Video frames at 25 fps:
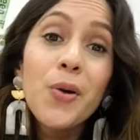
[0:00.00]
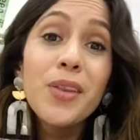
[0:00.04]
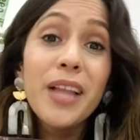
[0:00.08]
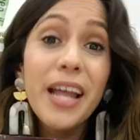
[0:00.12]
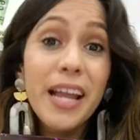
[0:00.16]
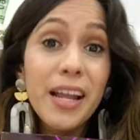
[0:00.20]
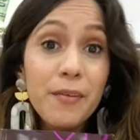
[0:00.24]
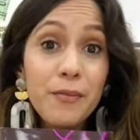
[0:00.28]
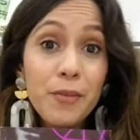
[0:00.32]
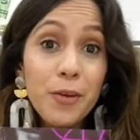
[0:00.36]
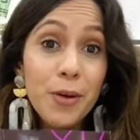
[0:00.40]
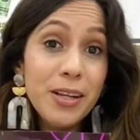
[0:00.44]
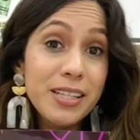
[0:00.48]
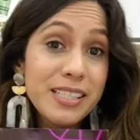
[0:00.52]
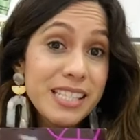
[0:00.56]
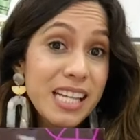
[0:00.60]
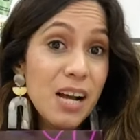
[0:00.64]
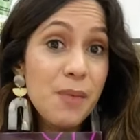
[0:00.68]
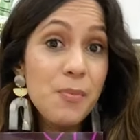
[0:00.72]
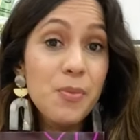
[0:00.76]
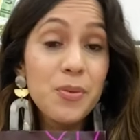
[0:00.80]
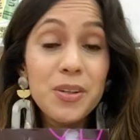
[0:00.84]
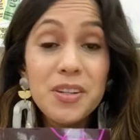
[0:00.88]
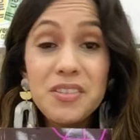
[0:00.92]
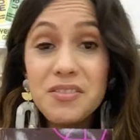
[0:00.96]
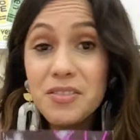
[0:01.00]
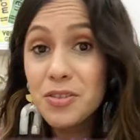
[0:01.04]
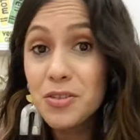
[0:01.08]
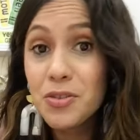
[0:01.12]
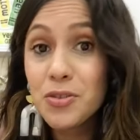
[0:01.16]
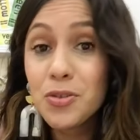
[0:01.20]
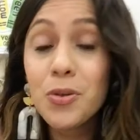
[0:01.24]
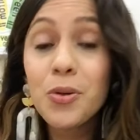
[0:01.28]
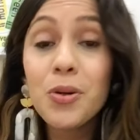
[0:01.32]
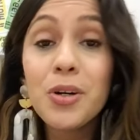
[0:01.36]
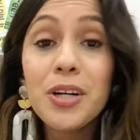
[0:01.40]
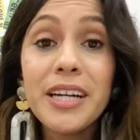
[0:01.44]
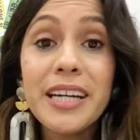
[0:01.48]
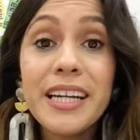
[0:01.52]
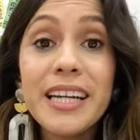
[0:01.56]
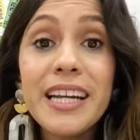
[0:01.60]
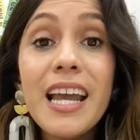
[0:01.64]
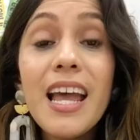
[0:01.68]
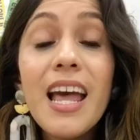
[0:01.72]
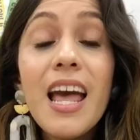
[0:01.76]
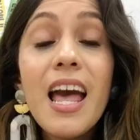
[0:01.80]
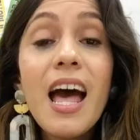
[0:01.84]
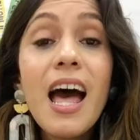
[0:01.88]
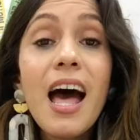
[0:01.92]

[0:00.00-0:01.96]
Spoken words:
Like, for example, in the story,